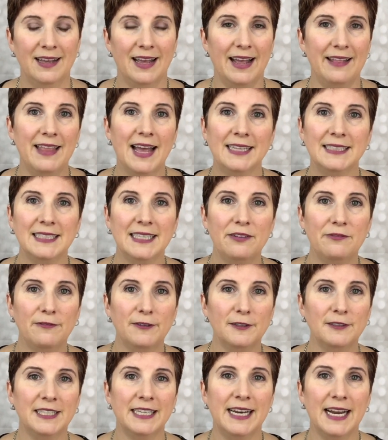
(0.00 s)
And that's it
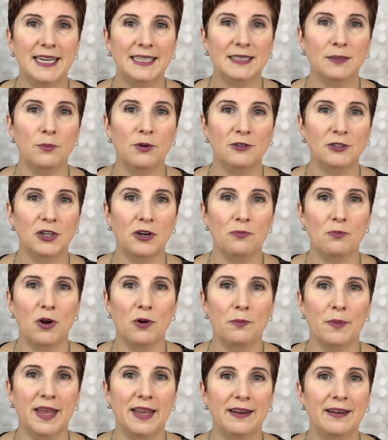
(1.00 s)
for today's Mojo
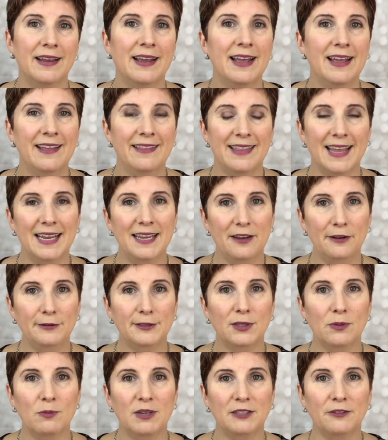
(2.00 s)
Moment. Thank you
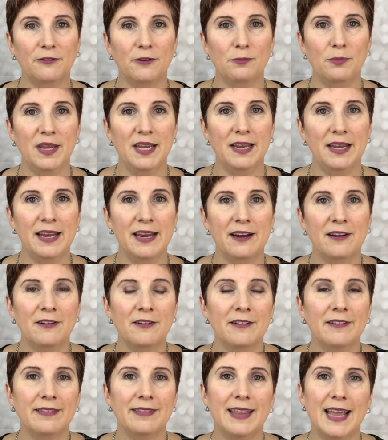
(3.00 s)
so much for being
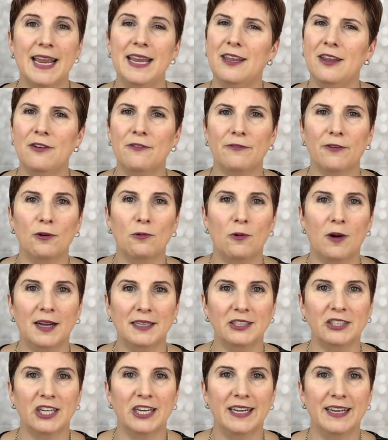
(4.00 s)
here. Thank you for
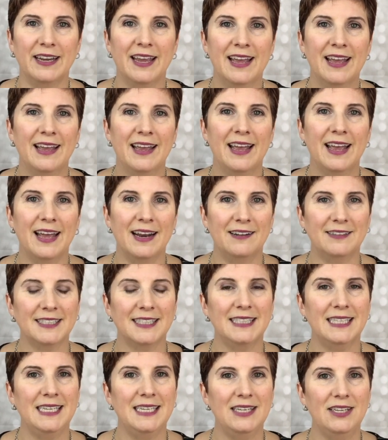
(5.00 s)
watching, and I'll
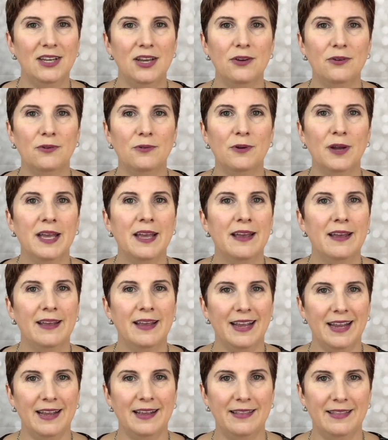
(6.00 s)
see you
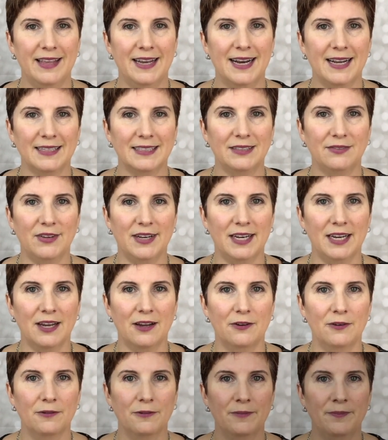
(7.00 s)
in the next
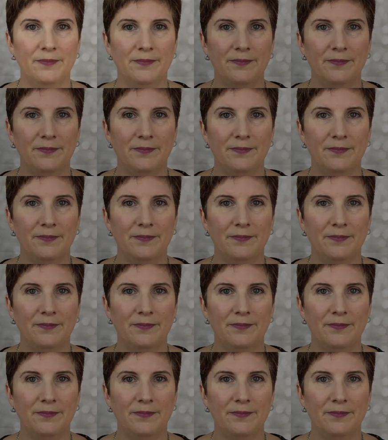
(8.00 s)
video.